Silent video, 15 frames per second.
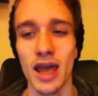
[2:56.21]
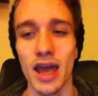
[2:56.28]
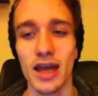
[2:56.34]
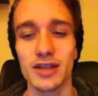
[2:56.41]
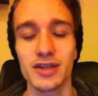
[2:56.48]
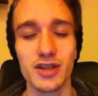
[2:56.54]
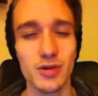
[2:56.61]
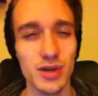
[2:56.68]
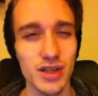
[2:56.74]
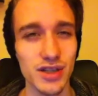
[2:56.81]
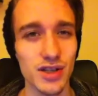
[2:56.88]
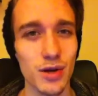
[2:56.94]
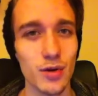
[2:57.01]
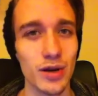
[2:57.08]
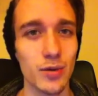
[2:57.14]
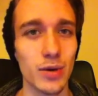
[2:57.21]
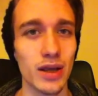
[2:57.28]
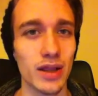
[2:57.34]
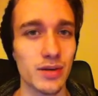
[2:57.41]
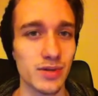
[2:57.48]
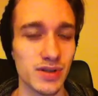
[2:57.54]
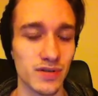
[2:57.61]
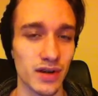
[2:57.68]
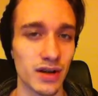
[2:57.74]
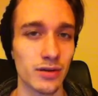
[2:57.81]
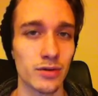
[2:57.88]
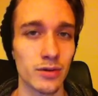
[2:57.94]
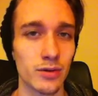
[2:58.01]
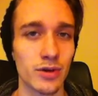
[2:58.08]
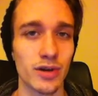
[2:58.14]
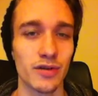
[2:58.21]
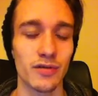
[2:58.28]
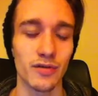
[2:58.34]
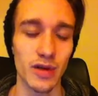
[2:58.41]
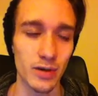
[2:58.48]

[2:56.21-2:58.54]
and doing so in a way that was very lucrative.